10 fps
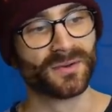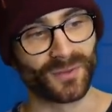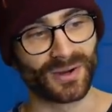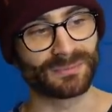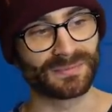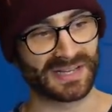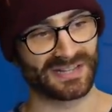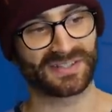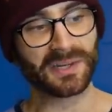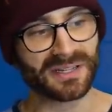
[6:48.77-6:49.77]
Well,
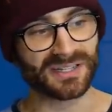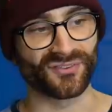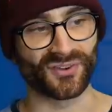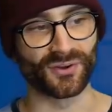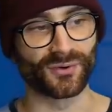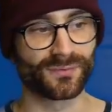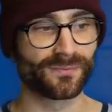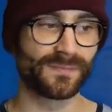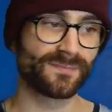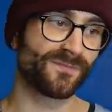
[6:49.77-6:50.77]
it's going to be difficult.
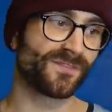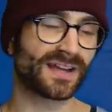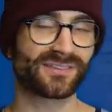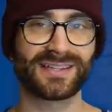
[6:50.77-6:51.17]
Frank's